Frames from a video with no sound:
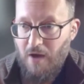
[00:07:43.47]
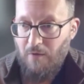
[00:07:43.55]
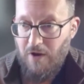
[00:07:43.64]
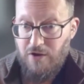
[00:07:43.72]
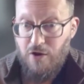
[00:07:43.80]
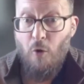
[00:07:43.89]
I
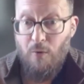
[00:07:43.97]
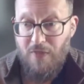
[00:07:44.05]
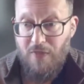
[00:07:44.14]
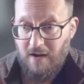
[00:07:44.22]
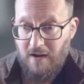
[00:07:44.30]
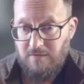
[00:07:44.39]
want to know when
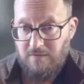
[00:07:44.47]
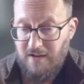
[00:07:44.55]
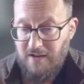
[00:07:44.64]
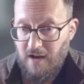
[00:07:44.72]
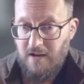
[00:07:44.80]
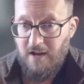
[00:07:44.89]
that
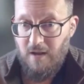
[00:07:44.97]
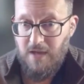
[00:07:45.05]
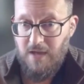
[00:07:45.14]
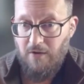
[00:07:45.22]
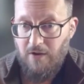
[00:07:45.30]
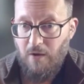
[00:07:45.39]
990
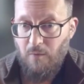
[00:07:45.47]
comes out.